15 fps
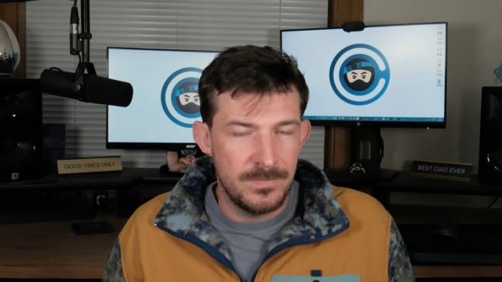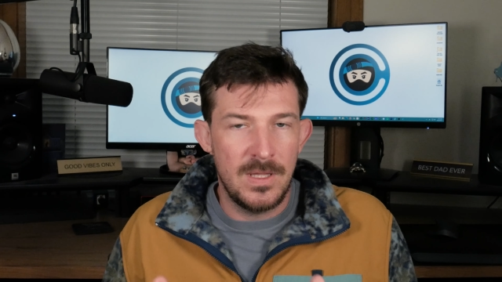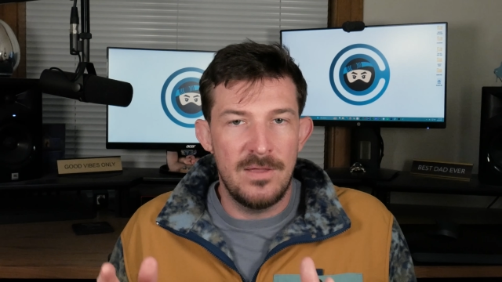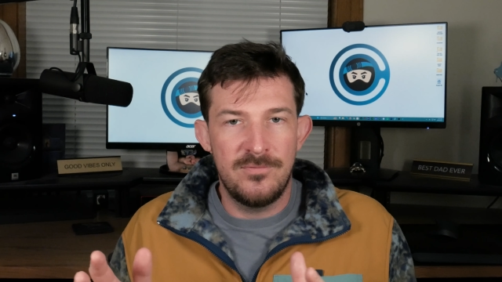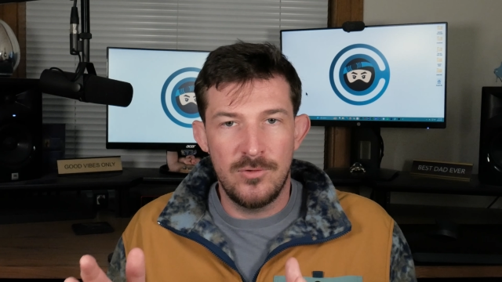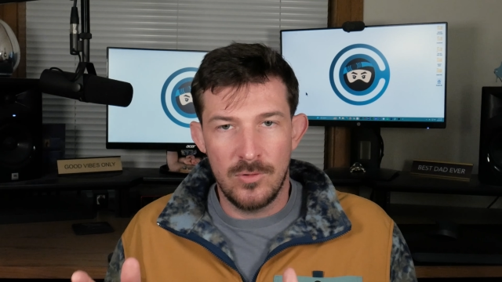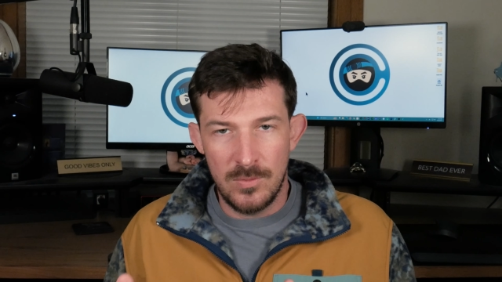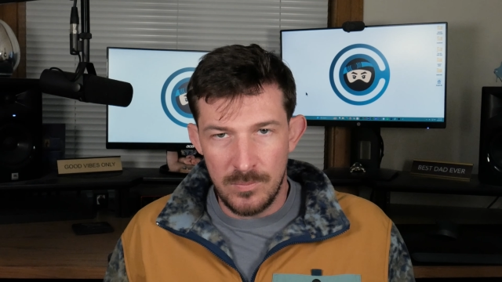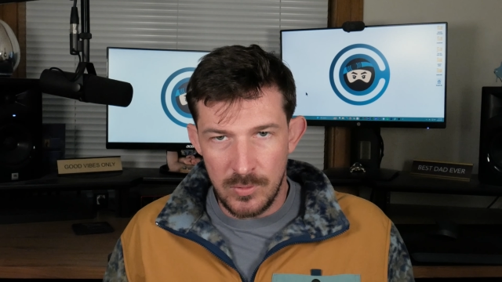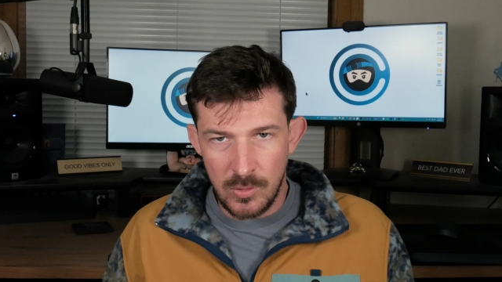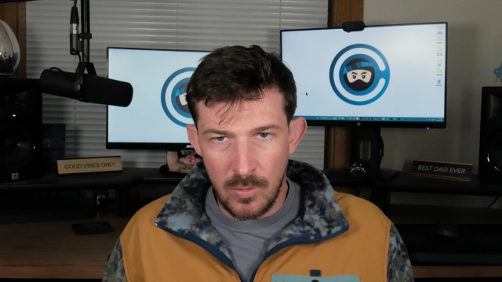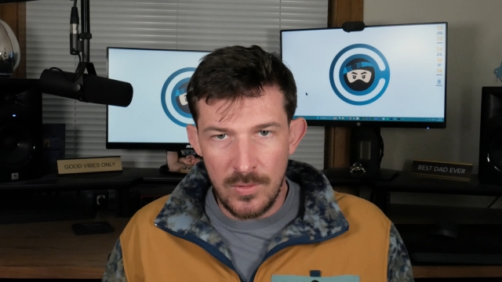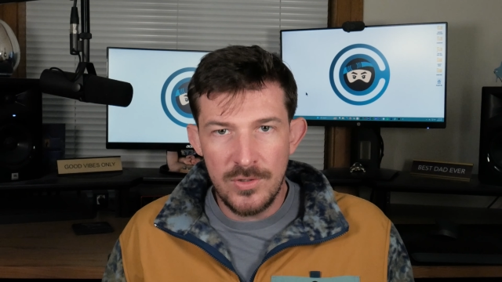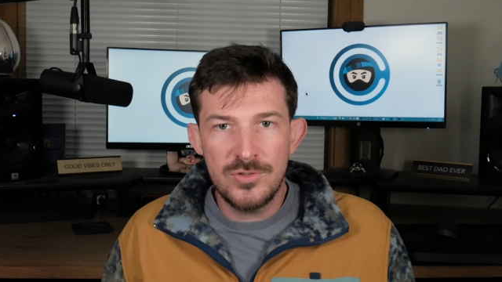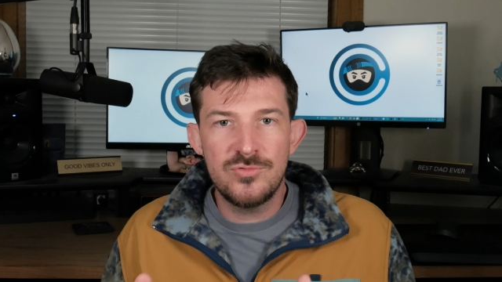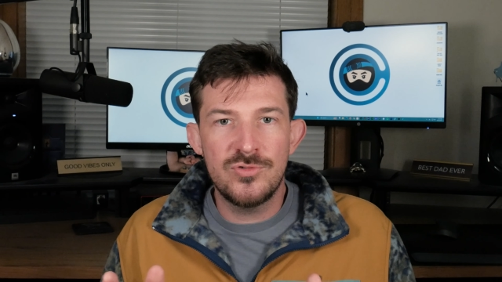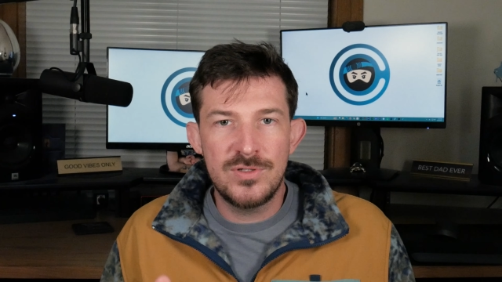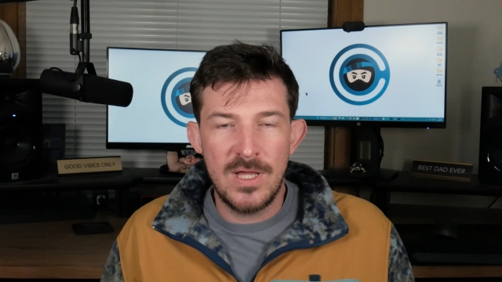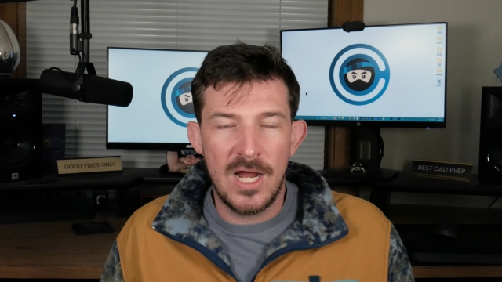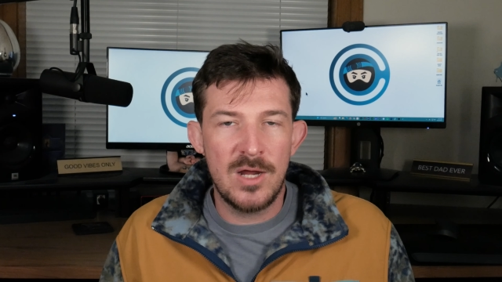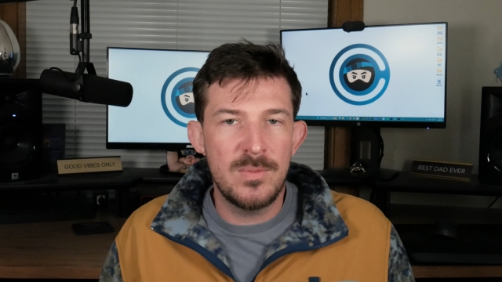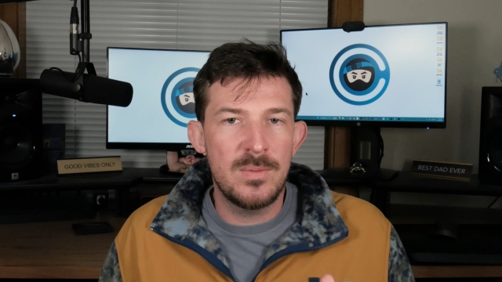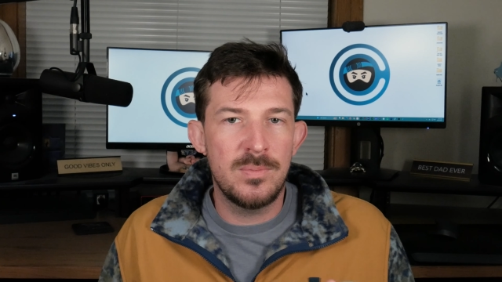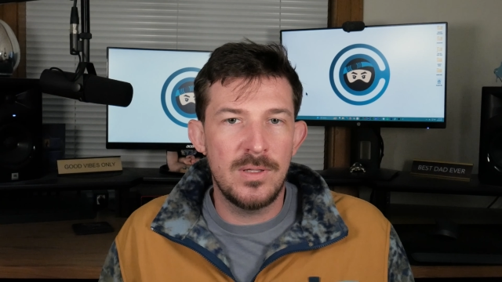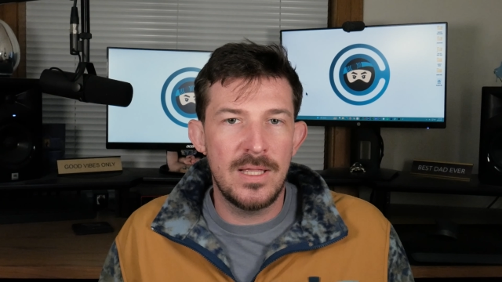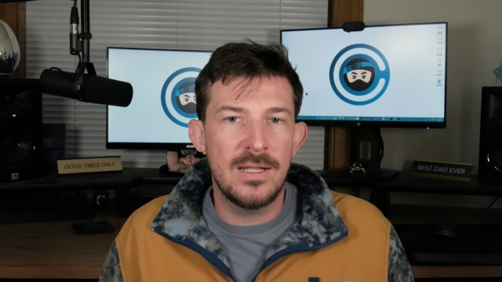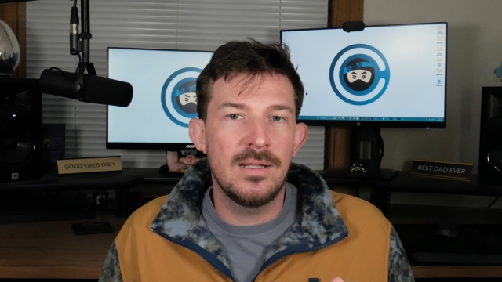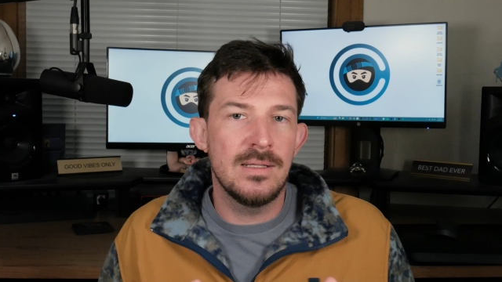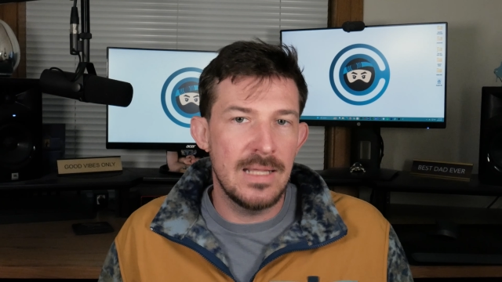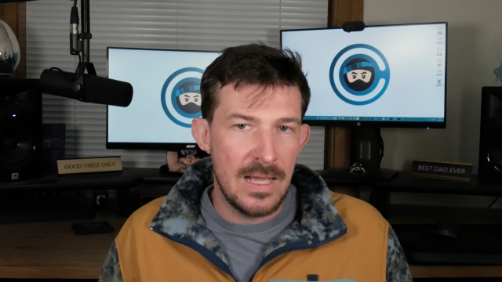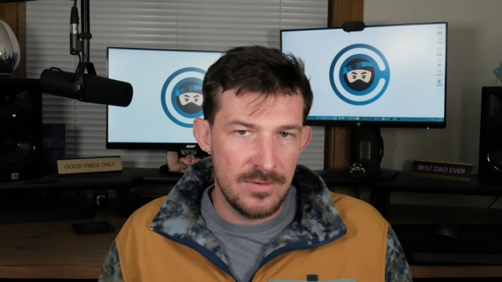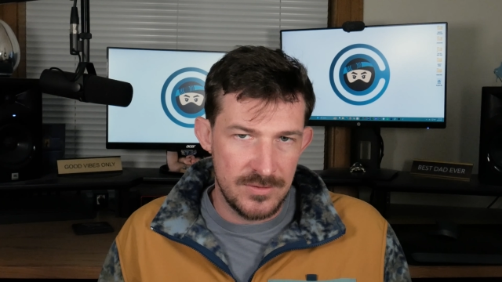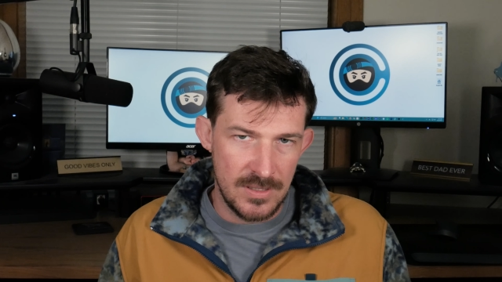If your employer's retirement plan allows